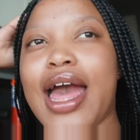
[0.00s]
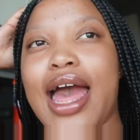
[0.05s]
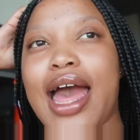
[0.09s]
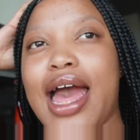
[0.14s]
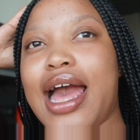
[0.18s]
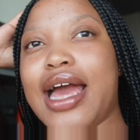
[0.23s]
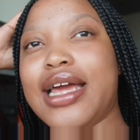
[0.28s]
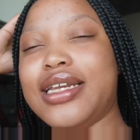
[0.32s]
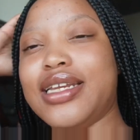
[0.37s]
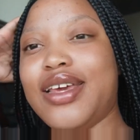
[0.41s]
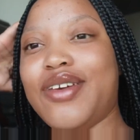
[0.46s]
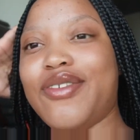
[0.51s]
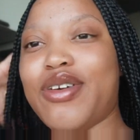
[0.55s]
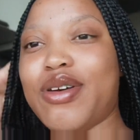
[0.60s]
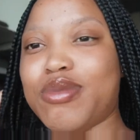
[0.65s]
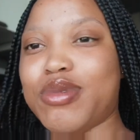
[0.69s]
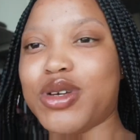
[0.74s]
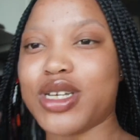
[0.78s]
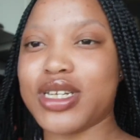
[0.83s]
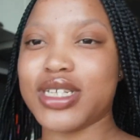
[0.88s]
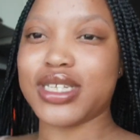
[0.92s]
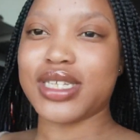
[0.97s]
And if I'm
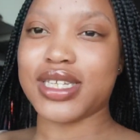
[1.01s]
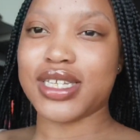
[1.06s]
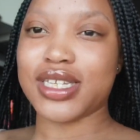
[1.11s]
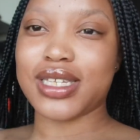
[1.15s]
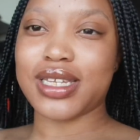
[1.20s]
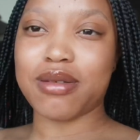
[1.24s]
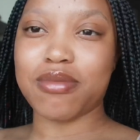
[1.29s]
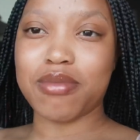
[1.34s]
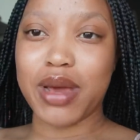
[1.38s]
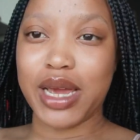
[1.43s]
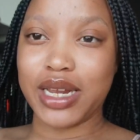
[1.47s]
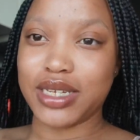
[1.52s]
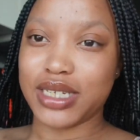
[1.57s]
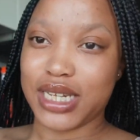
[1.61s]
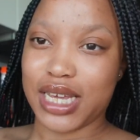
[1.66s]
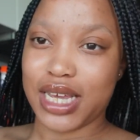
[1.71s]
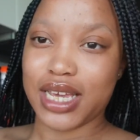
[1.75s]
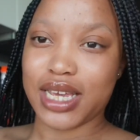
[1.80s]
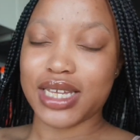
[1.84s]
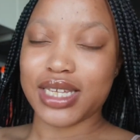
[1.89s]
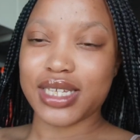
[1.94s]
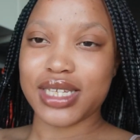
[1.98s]
gonna sit at my
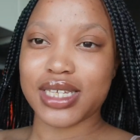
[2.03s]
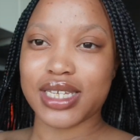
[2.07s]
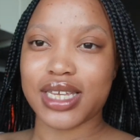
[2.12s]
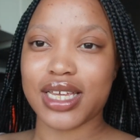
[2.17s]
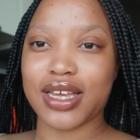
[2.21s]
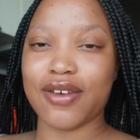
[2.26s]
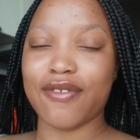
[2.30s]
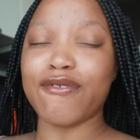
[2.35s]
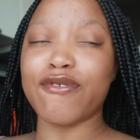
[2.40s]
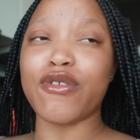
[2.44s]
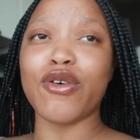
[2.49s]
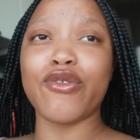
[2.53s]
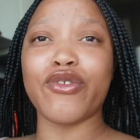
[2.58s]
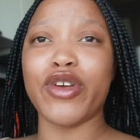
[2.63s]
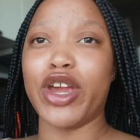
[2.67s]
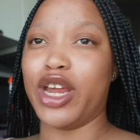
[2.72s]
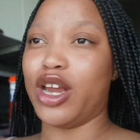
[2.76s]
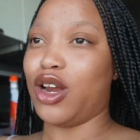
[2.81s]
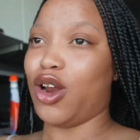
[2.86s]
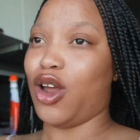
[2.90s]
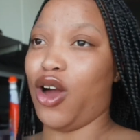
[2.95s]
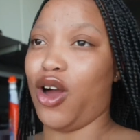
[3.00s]
desk for
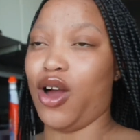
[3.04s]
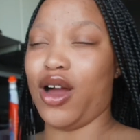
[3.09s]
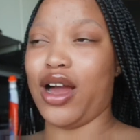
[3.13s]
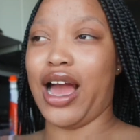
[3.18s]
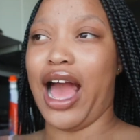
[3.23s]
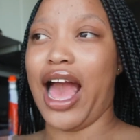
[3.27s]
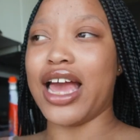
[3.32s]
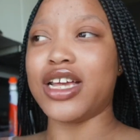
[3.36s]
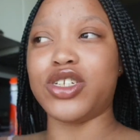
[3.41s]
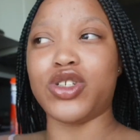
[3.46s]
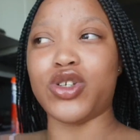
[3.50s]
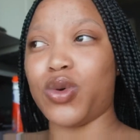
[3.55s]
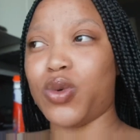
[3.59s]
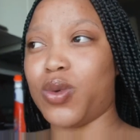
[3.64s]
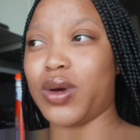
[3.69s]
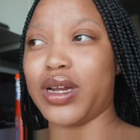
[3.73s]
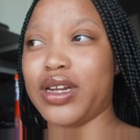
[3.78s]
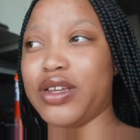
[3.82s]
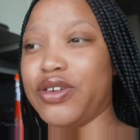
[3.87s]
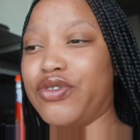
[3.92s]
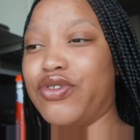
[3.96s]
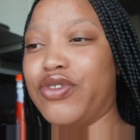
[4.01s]
very long, I don't
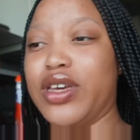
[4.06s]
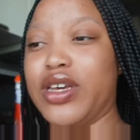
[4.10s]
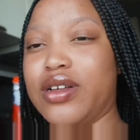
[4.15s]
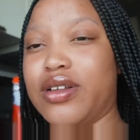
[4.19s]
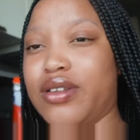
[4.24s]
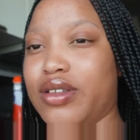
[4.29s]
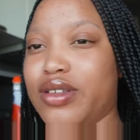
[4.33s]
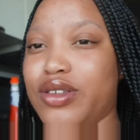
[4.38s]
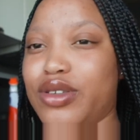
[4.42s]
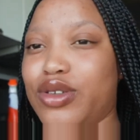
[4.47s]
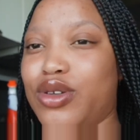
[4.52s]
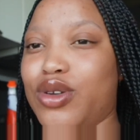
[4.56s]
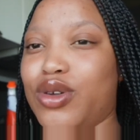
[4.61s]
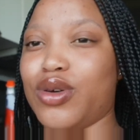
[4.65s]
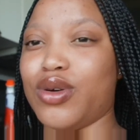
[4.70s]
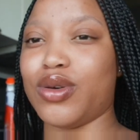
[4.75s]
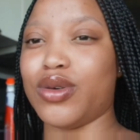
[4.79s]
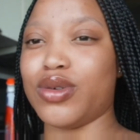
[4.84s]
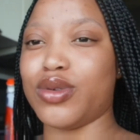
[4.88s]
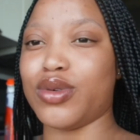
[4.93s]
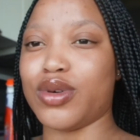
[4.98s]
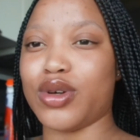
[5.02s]
want to feel, you
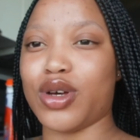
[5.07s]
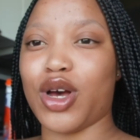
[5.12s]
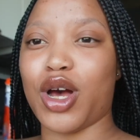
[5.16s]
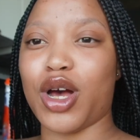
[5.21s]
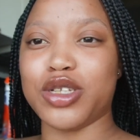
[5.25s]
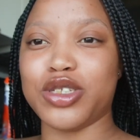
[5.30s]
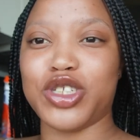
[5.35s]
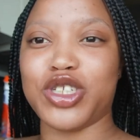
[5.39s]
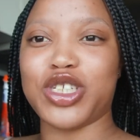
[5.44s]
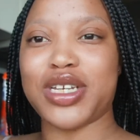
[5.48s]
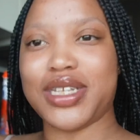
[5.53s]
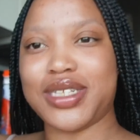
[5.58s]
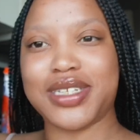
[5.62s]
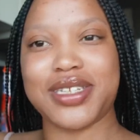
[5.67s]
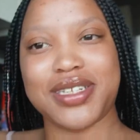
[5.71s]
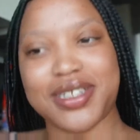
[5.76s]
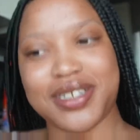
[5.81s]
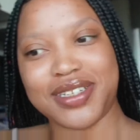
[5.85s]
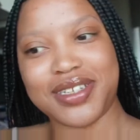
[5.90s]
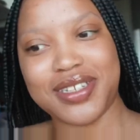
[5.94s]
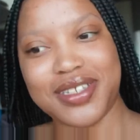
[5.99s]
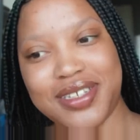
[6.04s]
know,
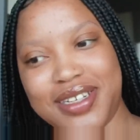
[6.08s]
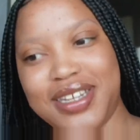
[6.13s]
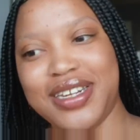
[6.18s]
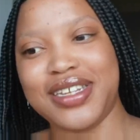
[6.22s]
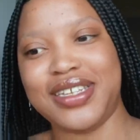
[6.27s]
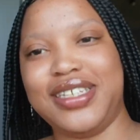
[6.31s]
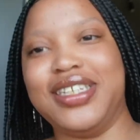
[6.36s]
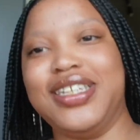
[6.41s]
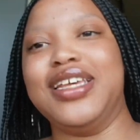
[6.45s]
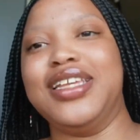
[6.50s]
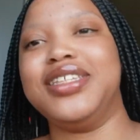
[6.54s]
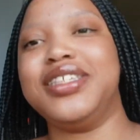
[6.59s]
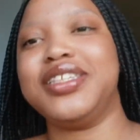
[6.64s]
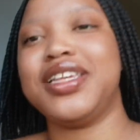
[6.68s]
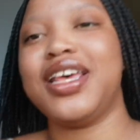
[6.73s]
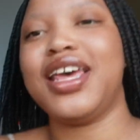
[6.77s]
congested in a sense.